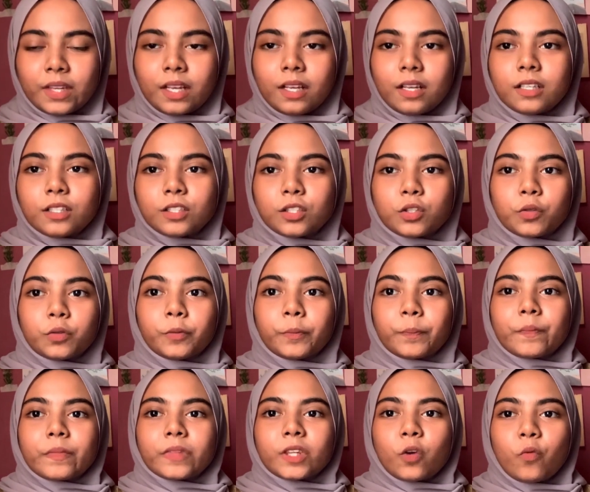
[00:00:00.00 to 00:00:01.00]
So,
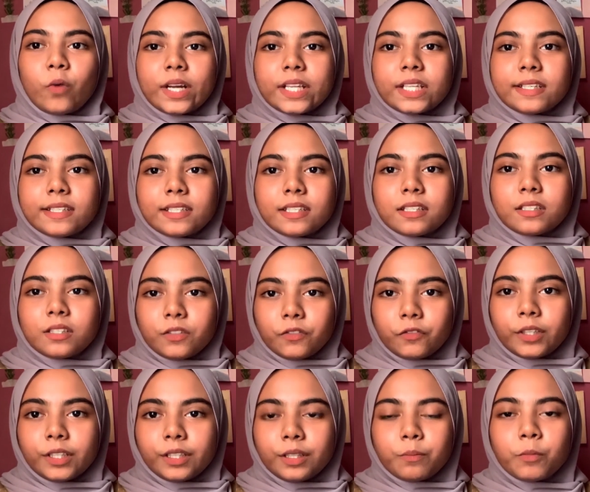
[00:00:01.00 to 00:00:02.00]
what is the
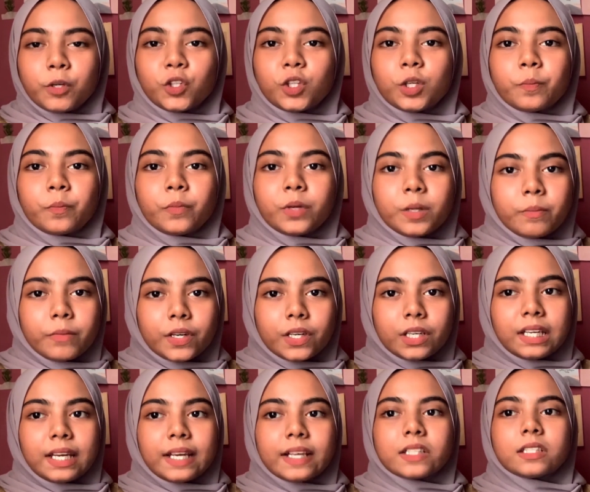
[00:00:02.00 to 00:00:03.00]
difference between primary
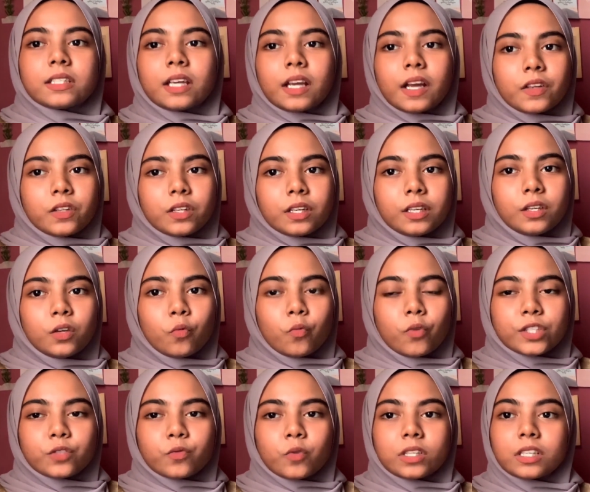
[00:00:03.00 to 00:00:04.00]
and secondary
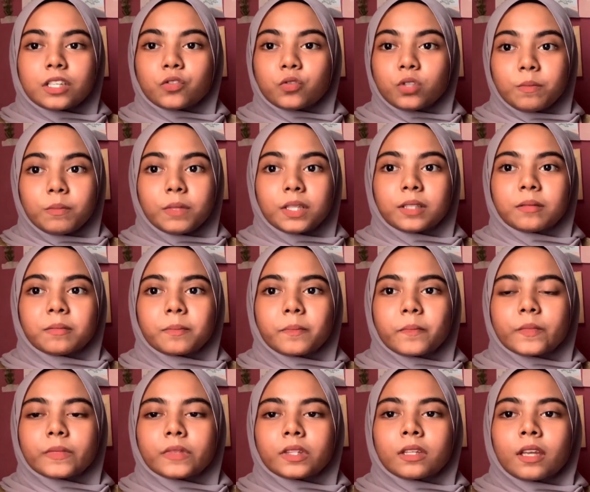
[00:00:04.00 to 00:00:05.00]
wastewater treatment?
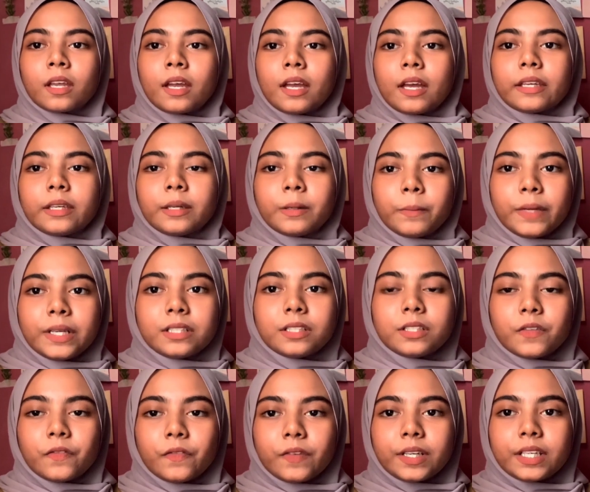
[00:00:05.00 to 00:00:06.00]
The main
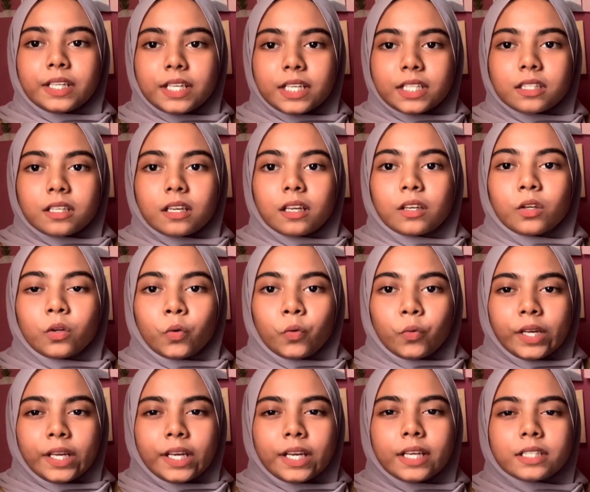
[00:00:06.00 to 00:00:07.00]
difference is the
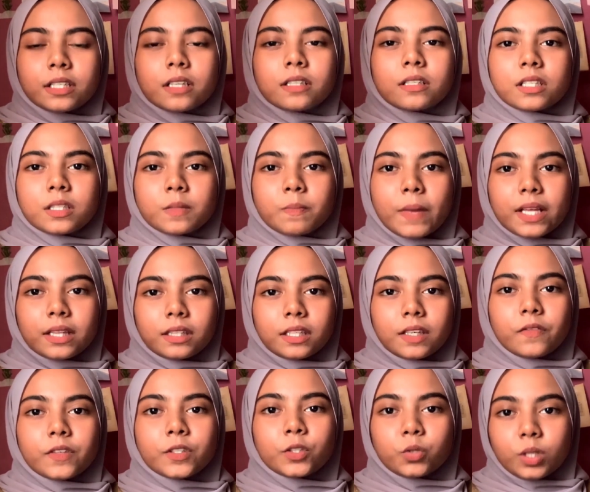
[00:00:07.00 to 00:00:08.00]
way each respective
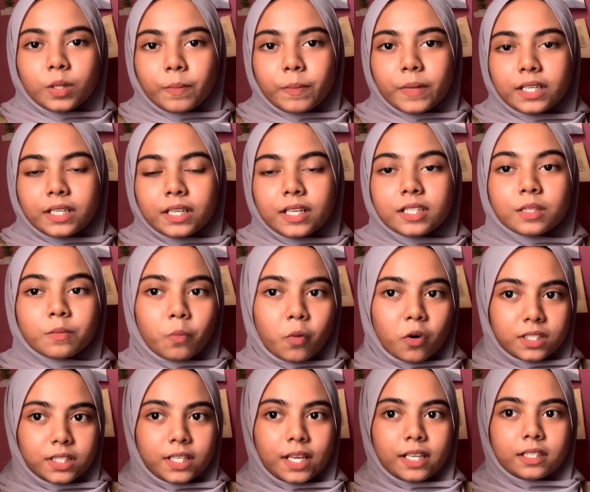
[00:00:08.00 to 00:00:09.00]
treatment is
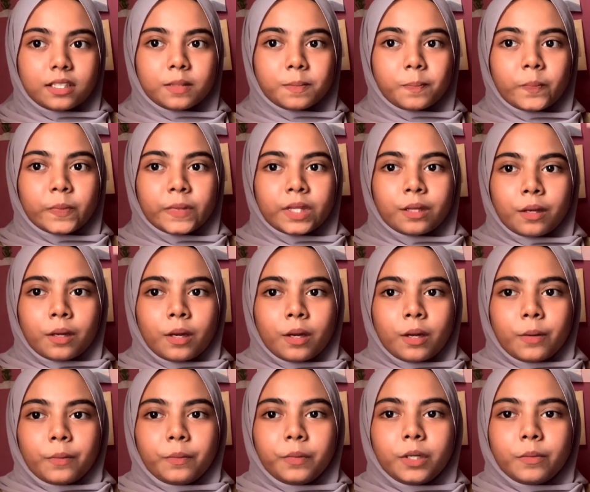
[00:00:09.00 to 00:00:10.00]
processed.
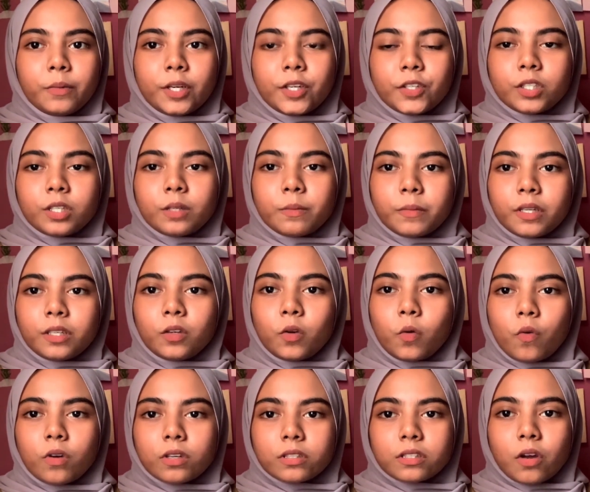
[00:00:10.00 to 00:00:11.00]
Primary treatment
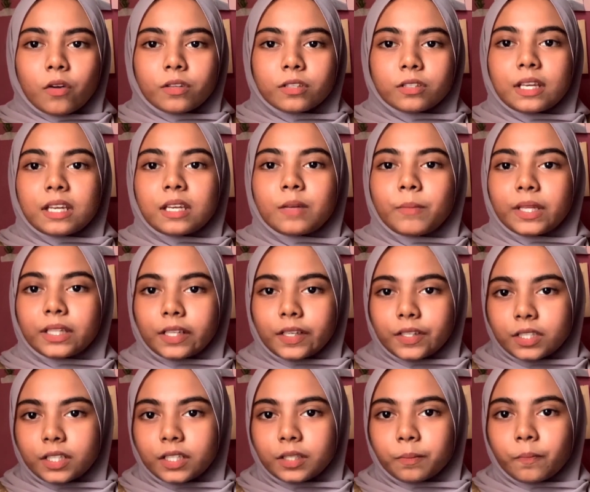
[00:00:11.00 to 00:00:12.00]
works on
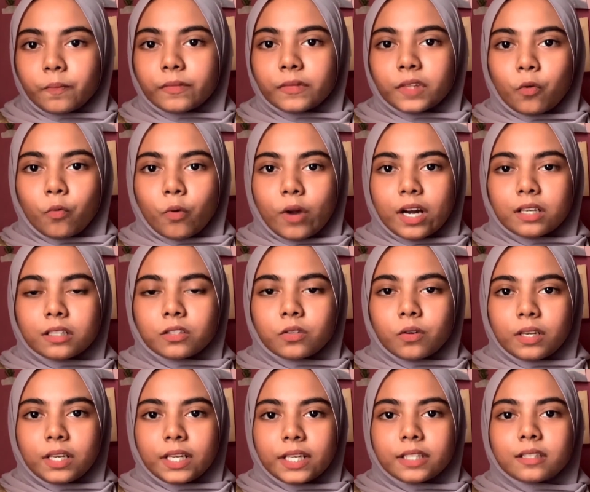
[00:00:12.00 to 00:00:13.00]
sedimentation, where
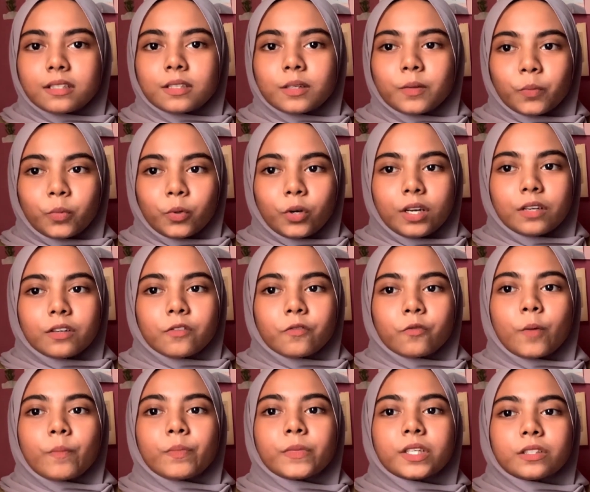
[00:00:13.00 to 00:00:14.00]
solids separate
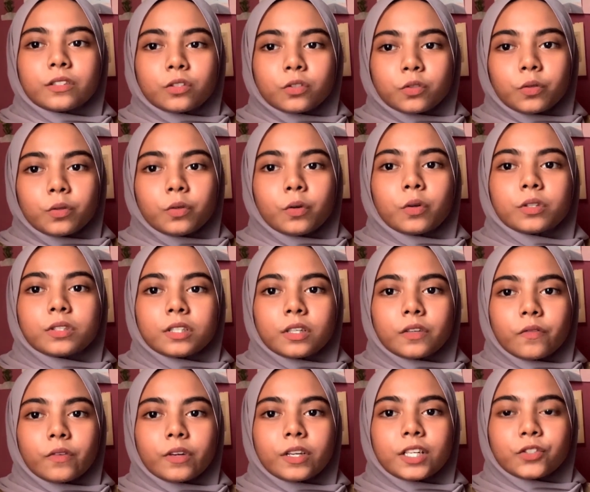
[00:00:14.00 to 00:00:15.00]
from the true
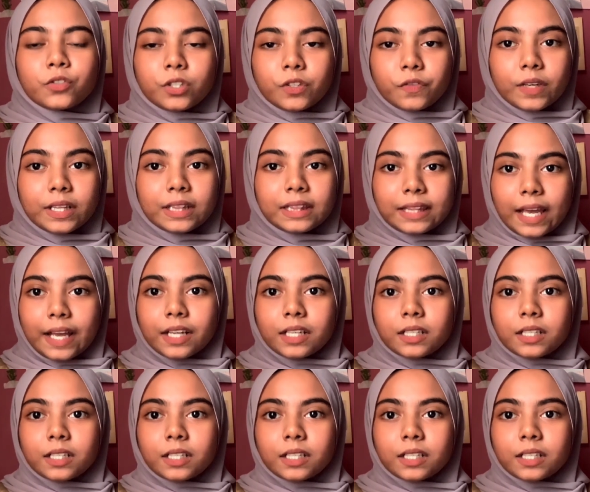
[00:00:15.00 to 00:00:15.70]
serval-driven tank.